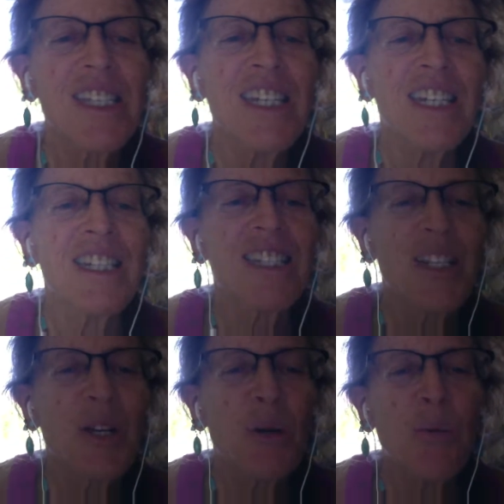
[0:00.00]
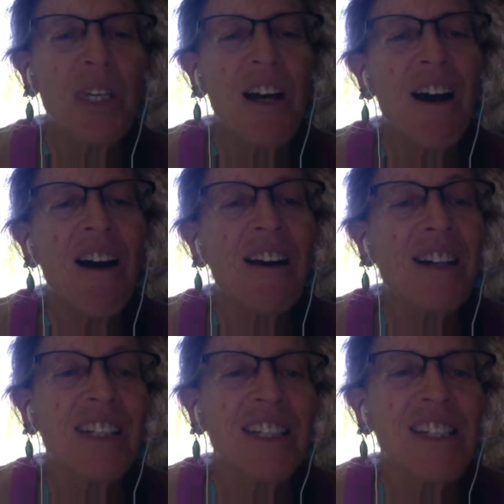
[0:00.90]
it. We
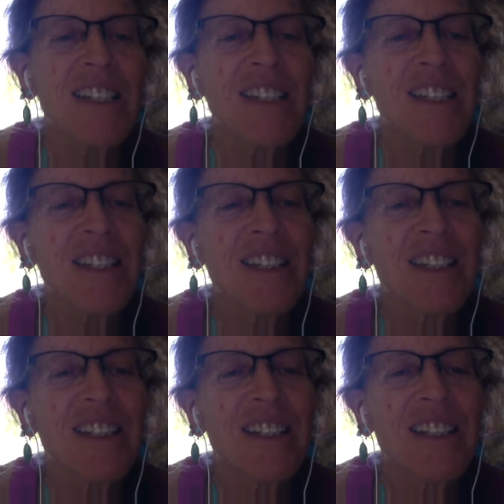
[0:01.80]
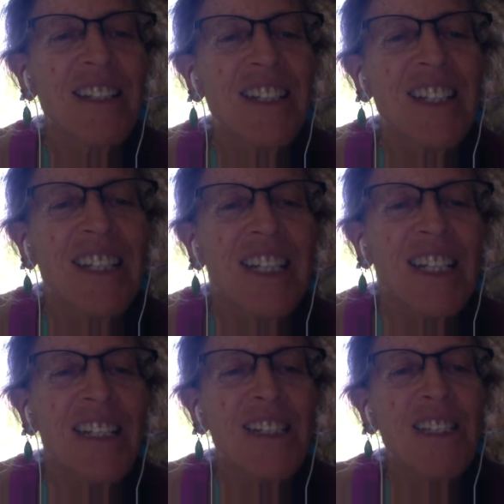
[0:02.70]
are it.
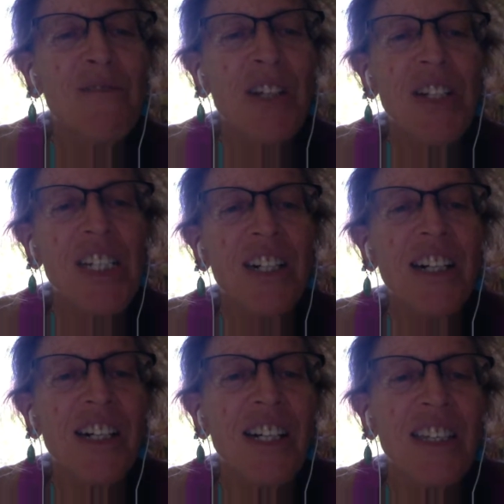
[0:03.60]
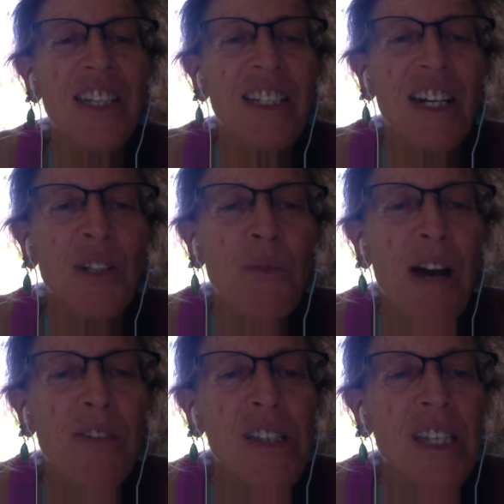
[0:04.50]
It is the very dark that
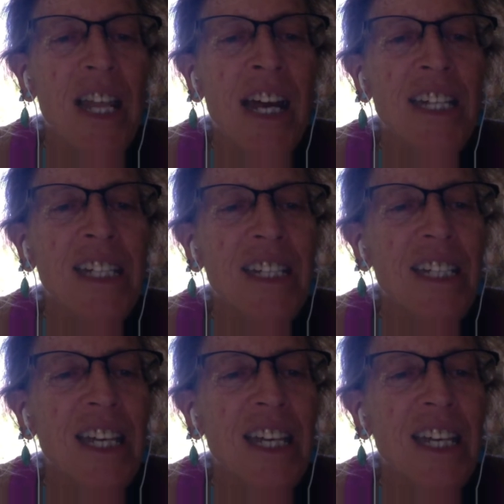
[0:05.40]
unravels night.